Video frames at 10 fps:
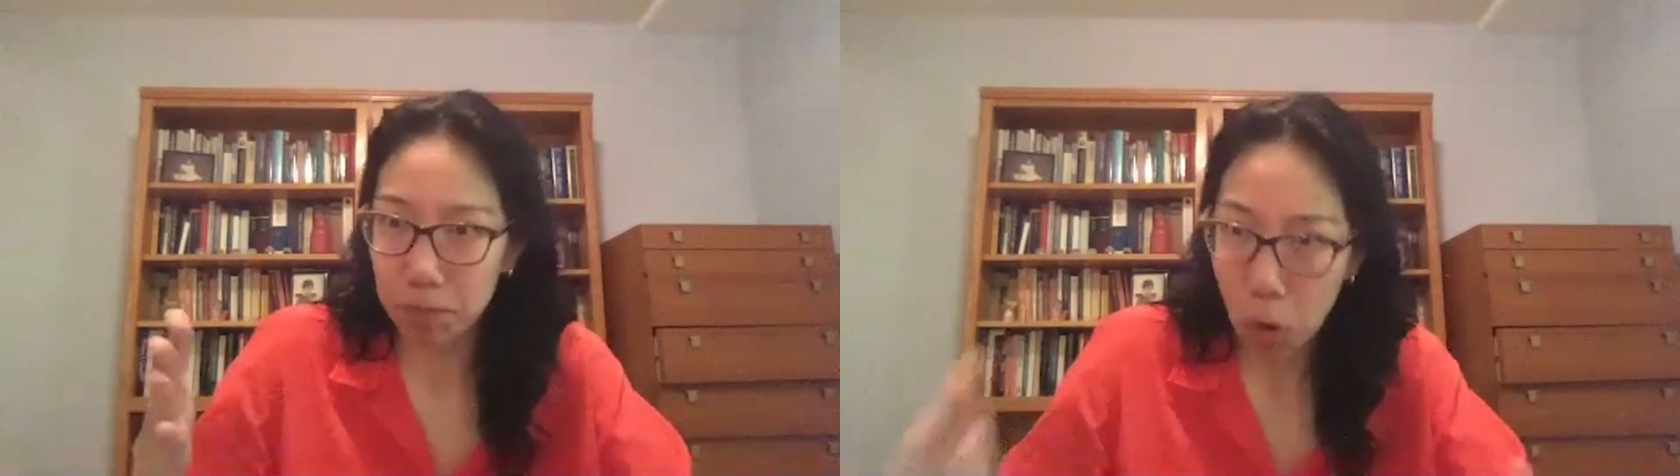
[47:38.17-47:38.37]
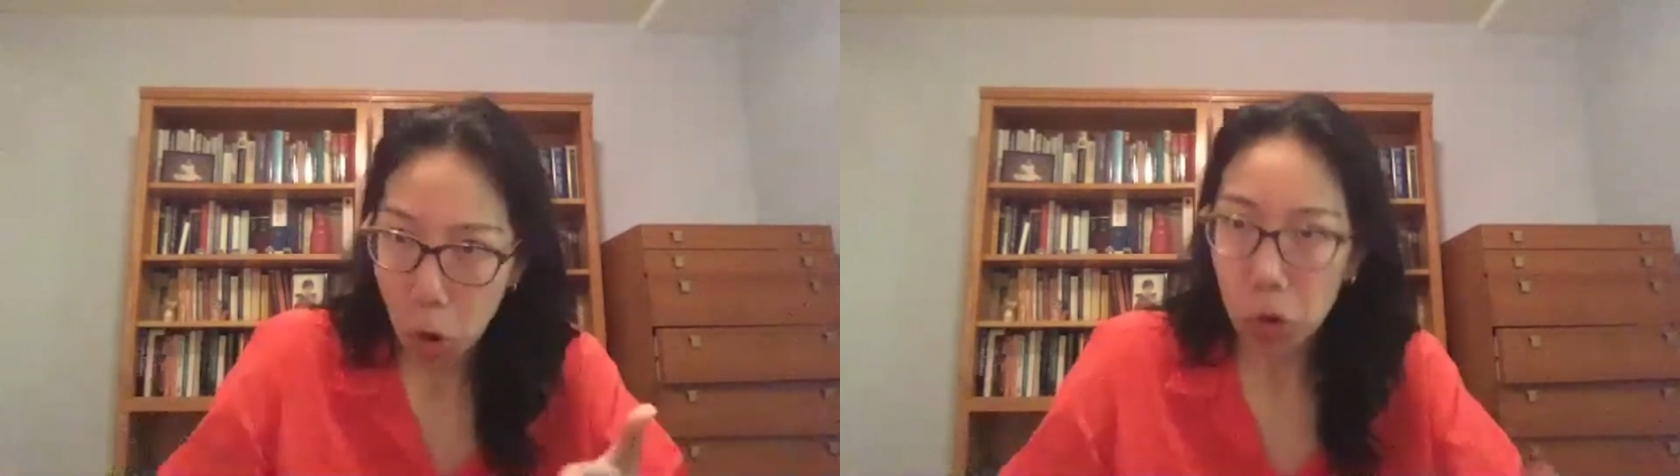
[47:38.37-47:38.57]

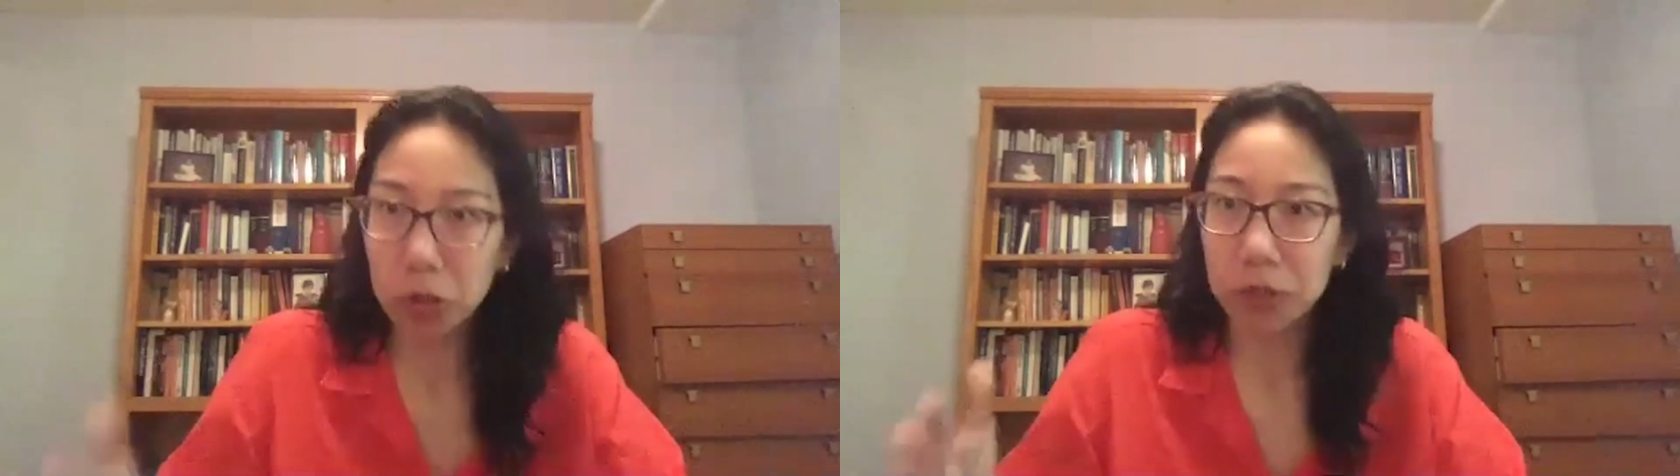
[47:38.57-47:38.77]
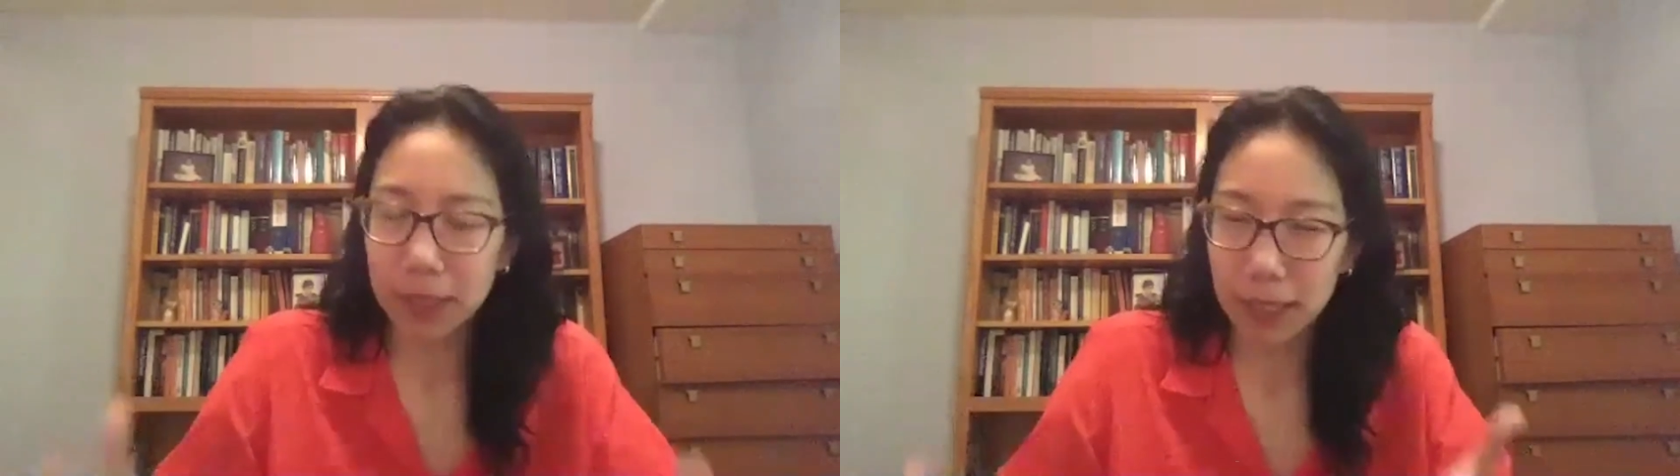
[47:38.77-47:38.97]

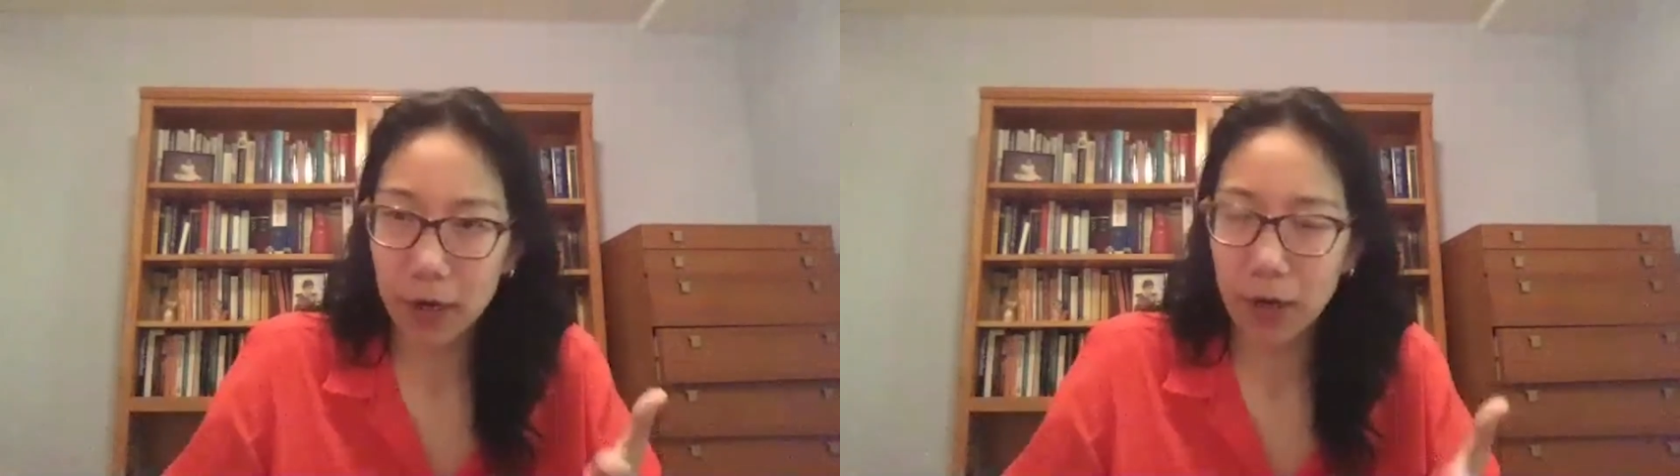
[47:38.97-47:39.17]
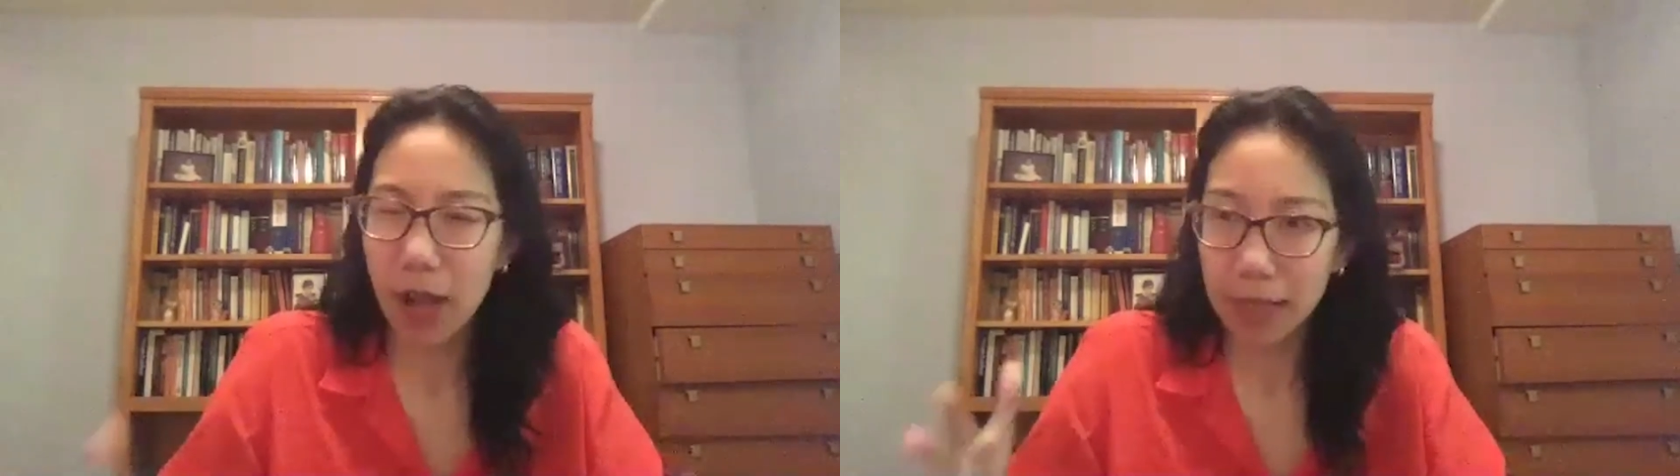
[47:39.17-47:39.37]
poles that are
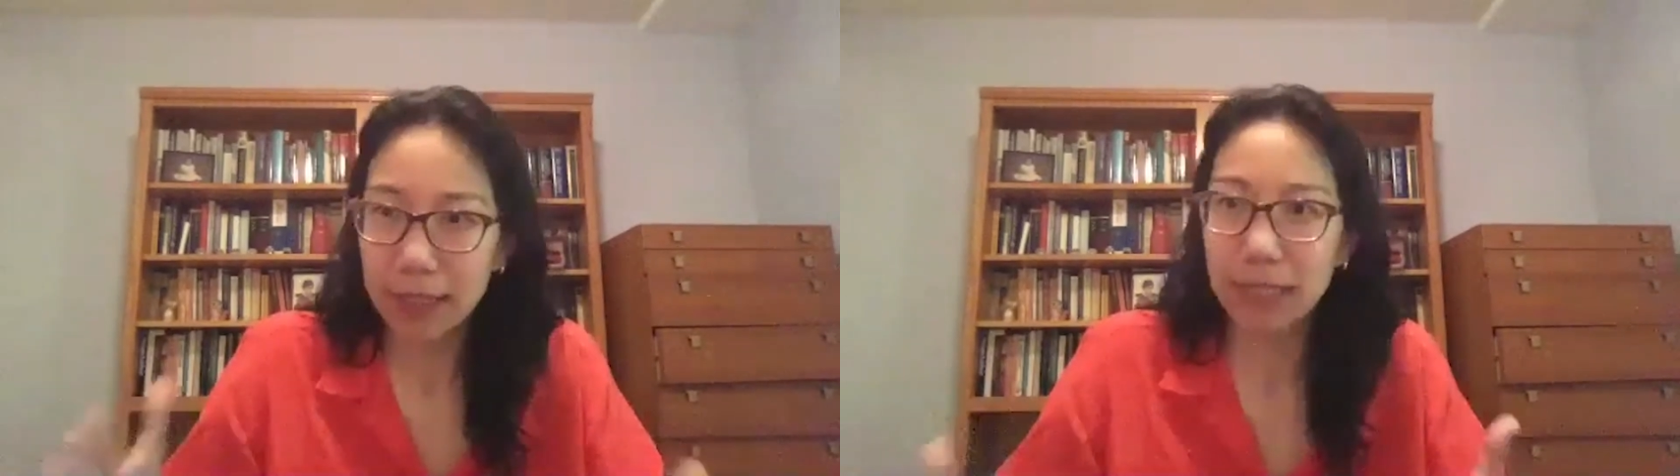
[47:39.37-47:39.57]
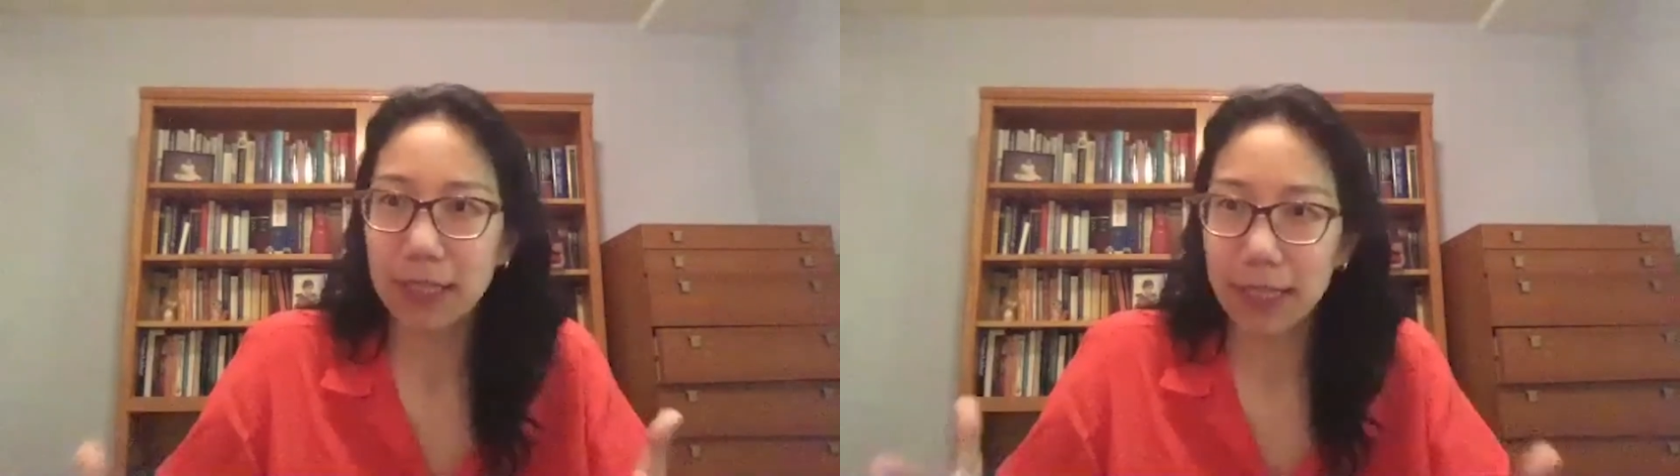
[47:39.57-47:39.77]

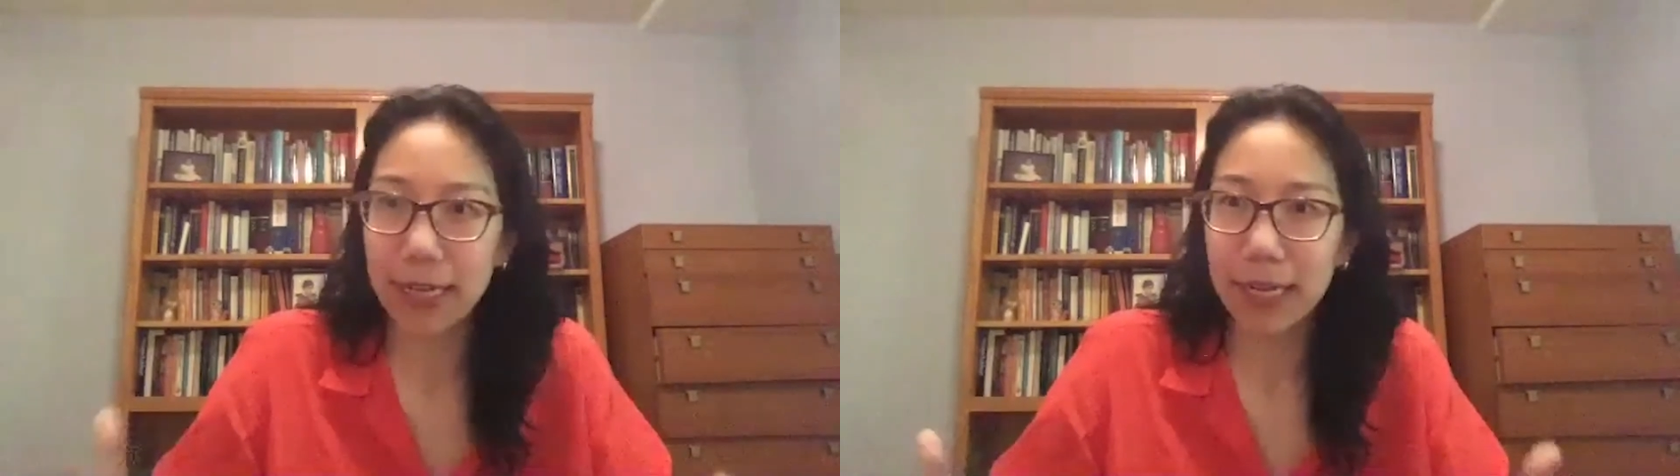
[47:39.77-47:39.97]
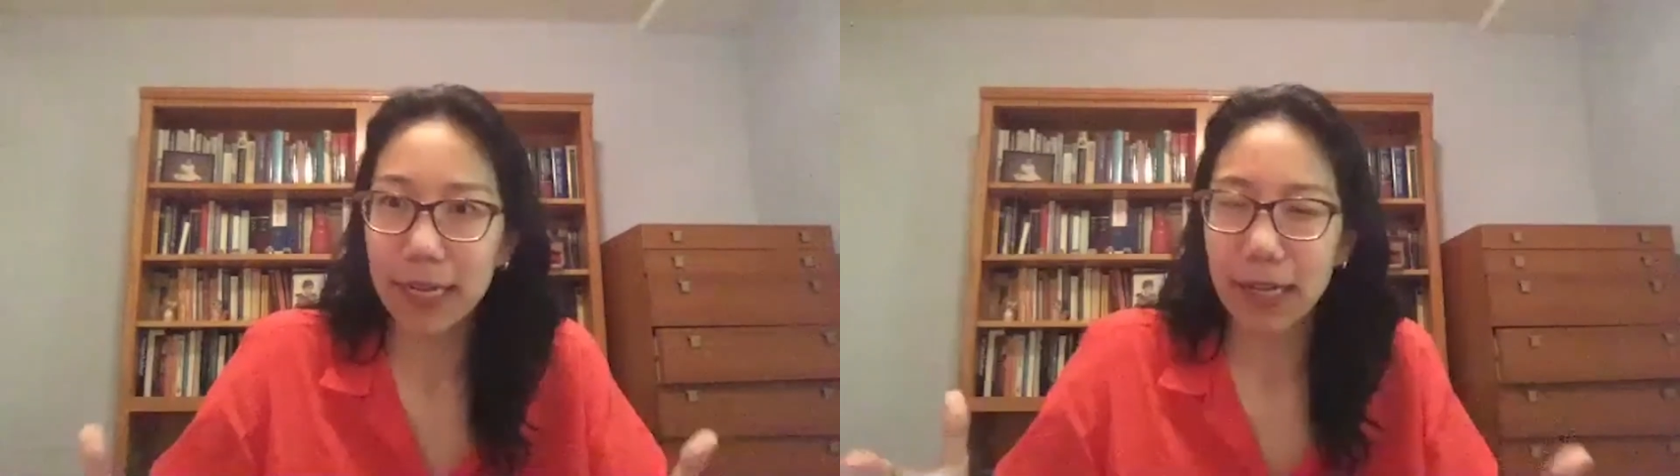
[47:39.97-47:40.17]

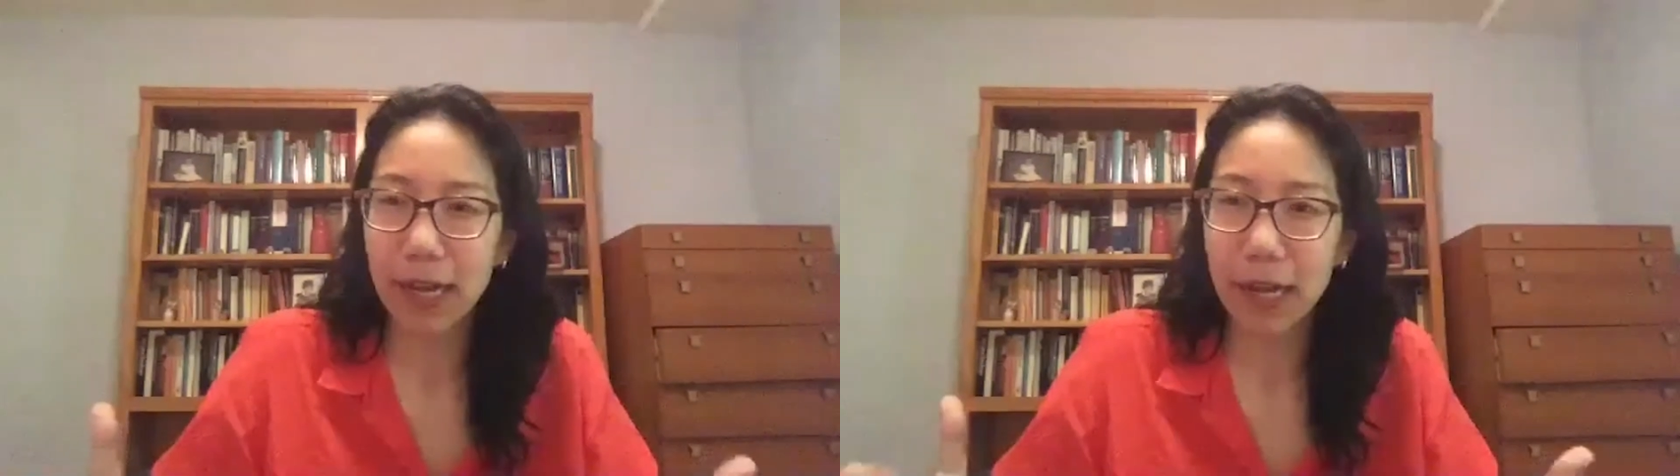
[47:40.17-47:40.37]
constantly